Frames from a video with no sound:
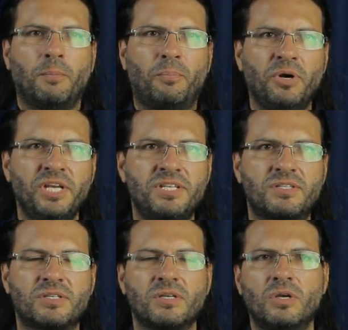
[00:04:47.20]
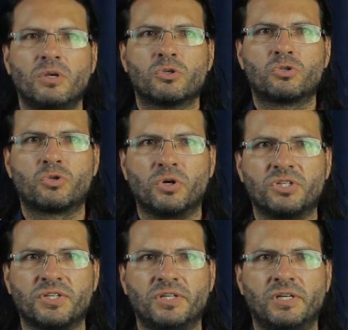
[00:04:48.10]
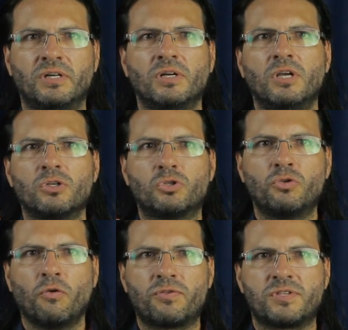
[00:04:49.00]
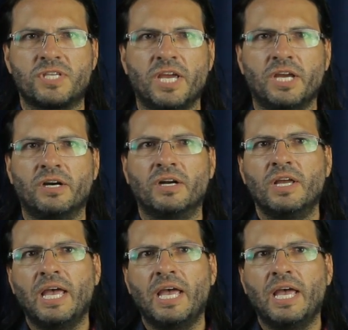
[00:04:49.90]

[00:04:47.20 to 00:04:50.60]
priest, sorcerer, soothsayer,